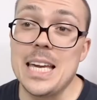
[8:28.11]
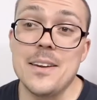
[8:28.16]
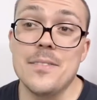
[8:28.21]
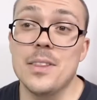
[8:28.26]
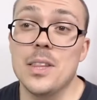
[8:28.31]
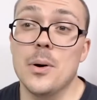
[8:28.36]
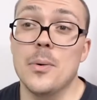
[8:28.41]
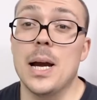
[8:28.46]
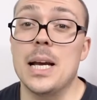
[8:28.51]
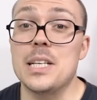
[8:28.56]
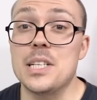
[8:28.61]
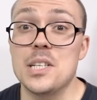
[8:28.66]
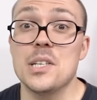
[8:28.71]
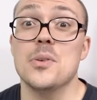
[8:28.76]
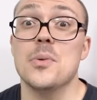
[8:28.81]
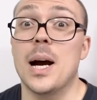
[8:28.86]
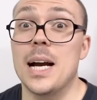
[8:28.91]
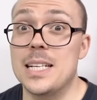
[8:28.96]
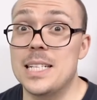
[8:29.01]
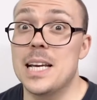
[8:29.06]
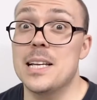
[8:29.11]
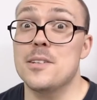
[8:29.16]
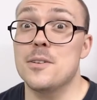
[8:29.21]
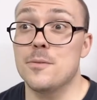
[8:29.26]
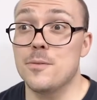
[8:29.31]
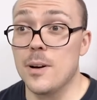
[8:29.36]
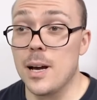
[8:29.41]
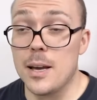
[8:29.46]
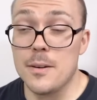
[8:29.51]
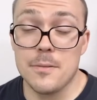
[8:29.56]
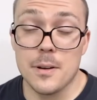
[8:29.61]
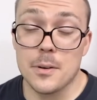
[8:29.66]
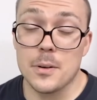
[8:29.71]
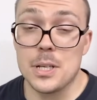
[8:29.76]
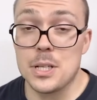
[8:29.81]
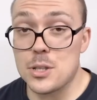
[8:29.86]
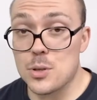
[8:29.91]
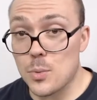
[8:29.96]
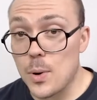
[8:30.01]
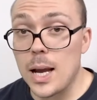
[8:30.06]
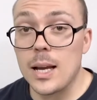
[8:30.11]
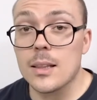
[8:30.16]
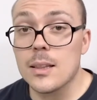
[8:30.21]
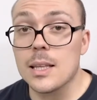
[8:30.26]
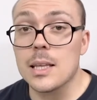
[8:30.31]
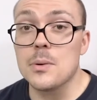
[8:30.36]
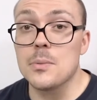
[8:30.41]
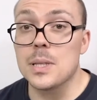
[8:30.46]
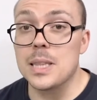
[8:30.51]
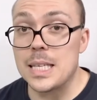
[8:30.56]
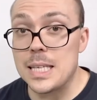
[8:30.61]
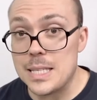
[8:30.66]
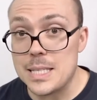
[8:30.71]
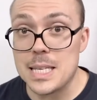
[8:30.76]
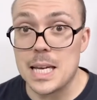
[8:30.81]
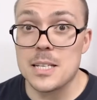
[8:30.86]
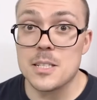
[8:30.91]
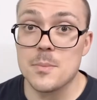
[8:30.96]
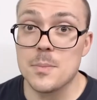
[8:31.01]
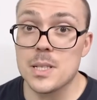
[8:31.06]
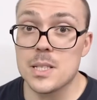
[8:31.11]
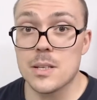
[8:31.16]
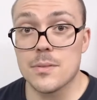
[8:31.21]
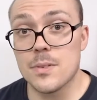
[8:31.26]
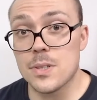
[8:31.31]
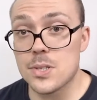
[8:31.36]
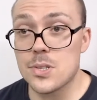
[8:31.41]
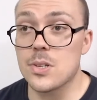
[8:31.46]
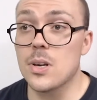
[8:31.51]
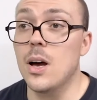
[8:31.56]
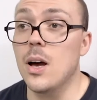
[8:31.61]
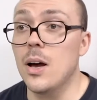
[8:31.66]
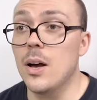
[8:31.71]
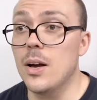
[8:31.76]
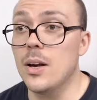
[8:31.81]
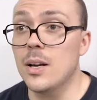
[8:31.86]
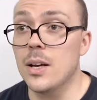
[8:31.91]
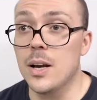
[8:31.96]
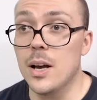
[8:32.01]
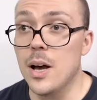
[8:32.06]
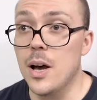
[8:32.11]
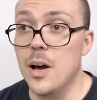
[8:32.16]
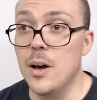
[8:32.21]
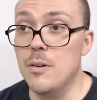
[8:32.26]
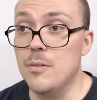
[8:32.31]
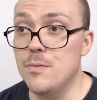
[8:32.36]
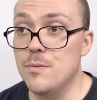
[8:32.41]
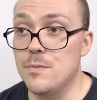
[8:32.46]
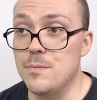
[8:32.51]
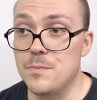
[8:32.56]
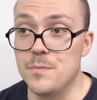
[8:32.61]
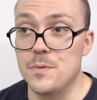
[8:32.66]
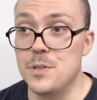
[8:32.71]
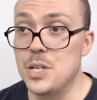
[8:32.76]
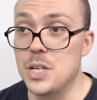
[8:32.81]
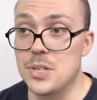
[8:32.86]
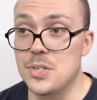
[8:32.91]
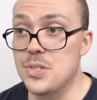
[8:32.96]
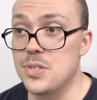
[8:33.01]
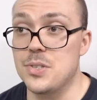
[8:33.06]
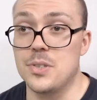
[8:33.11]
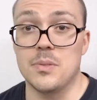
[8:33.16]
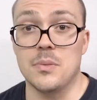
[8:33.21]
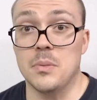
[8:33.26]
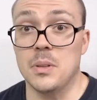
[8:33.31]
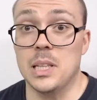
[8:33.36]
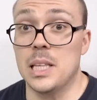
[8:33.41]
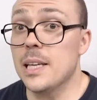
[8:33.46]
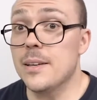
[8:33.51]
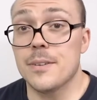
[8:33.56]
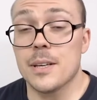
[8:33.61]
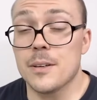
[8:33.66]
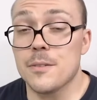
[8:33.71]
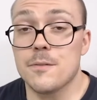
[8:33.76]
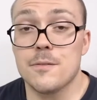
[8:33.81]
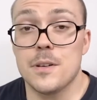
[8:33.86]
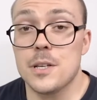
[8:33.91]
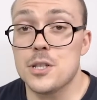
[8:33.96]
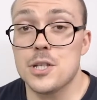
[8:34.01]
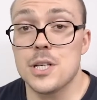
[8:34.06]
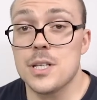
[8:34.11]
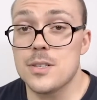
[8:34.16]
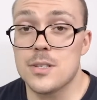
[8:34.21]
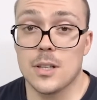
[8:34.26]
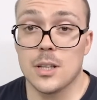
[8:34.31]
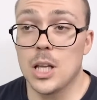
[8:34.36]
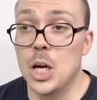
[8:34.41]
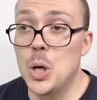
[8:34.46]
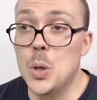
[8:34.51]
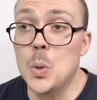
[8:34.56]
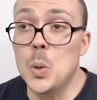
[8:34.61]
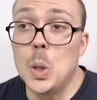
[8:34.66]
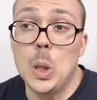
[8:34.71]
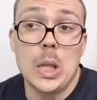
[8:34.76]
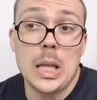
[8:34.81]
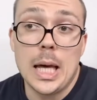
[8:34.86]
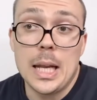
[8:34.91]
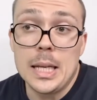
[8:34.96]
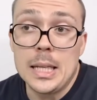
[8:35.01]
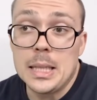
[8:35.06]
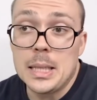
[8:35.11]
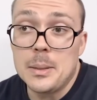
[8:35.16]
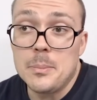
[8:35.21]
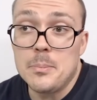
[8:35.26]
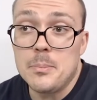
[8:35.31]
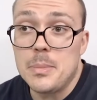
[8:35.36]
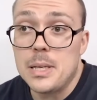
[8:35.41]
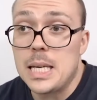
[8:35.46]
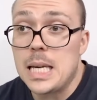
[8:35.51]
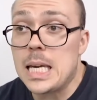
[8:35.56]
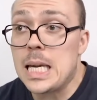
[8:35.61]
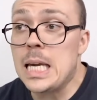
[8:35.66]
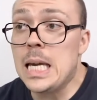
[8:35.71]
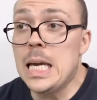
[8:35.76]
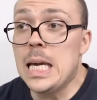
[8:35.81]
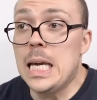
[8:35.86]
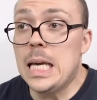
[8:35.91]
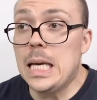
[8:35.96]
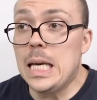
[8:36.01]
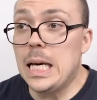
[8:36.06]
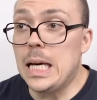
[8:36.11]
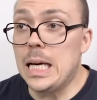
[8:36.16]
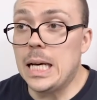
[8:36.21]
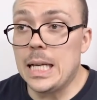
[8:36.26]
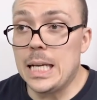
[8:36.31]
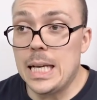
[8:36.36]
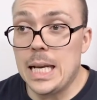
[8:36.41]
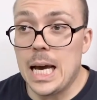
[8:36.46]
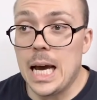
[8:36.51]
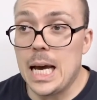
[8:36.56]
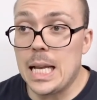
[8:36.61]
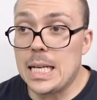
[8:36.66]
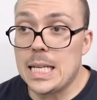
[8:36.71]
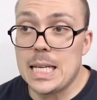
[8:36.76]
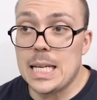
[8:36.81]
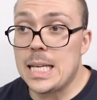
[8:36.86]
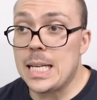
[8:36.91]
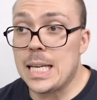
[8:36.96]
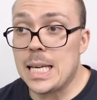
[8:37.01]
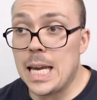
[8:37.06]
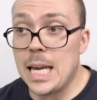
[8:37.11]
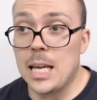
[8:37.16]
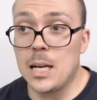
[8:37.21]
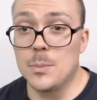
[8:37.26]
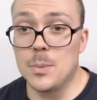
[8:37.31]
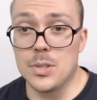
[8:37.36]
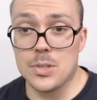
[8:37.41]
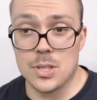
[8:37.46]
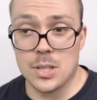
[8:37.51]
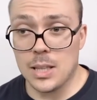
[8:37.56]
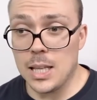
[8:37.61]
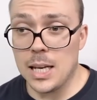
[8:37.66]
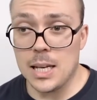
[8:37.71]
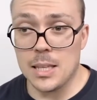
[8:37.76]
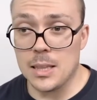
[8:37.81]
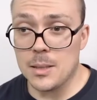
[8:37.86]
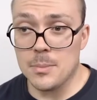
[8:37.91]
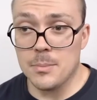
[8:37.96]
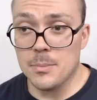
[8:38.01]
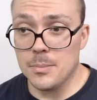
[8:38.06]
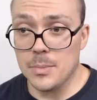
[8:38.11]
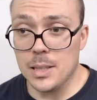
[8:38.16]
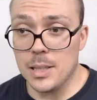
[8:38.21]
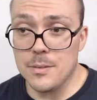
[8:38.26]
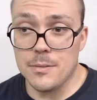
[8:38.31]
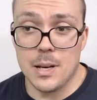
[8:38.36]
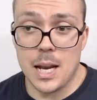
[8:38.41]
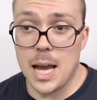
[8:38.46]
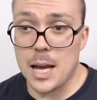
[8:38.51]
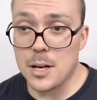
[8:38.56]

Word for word: Even though I do identify very directly with the sentiment of the song of just leaving fishies alone, letting them be, uh, not eating animals and letting them live